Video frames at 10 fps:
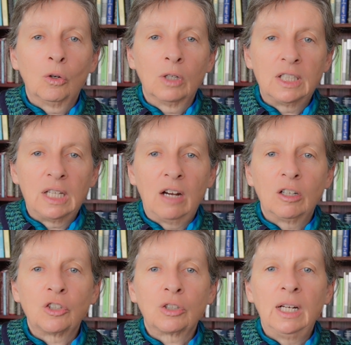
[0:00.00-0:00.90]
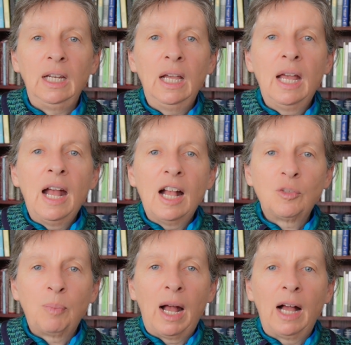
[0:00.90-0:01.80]
or a territory
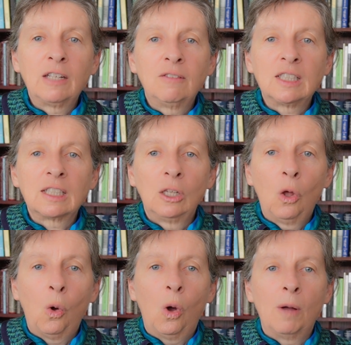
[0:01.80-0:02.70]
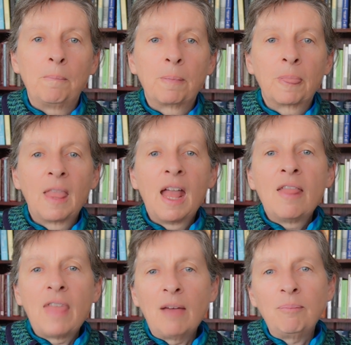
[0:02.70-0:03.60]
as part of its law.
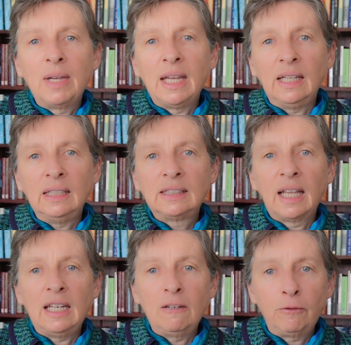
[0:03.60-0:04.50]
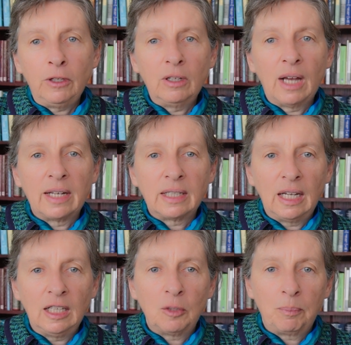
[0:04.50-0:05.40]
That means that if the United
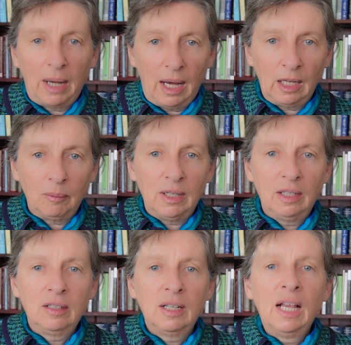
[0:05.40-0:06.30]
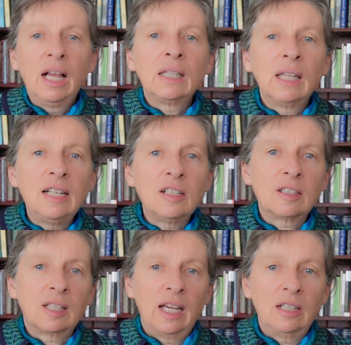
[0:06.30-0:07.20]
Kingdom Parliament
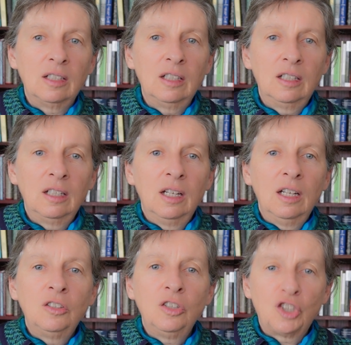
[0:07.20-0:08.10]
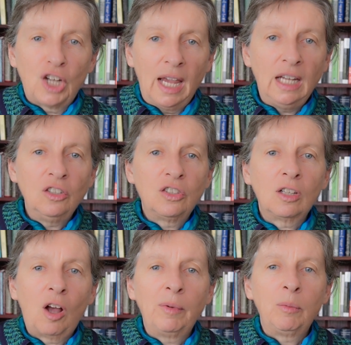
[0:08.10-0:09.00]
legislated to change the
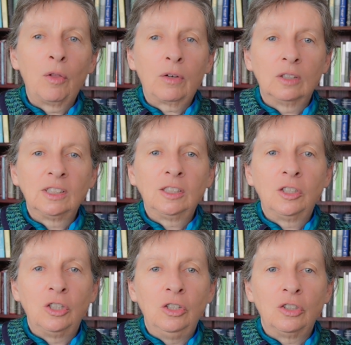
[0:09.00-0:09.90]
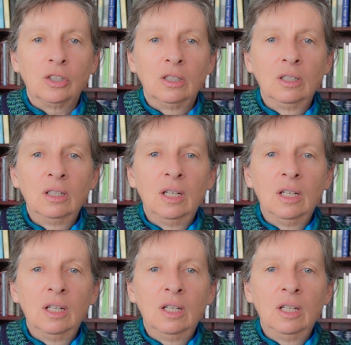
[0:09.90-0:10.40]
Commonwealth Constitution,